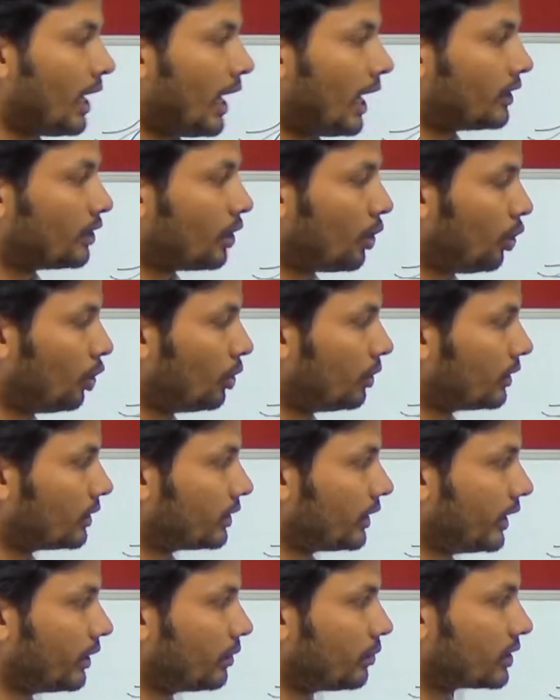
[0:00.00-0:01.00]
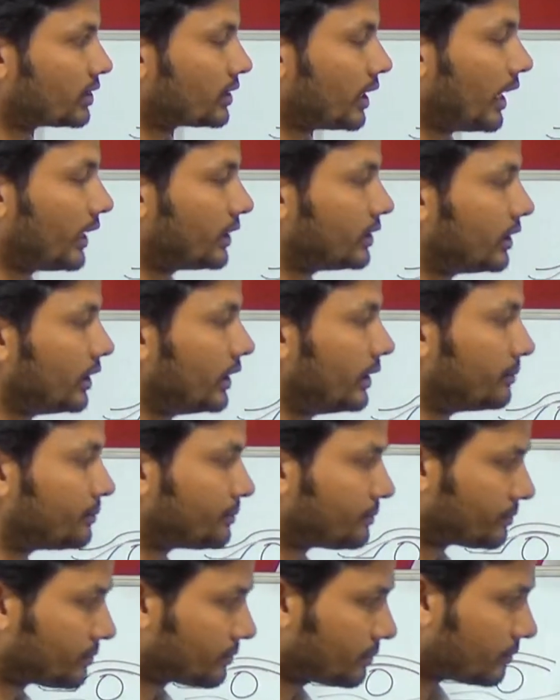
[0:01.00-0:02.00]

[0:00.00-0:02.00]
and the whole thing was actually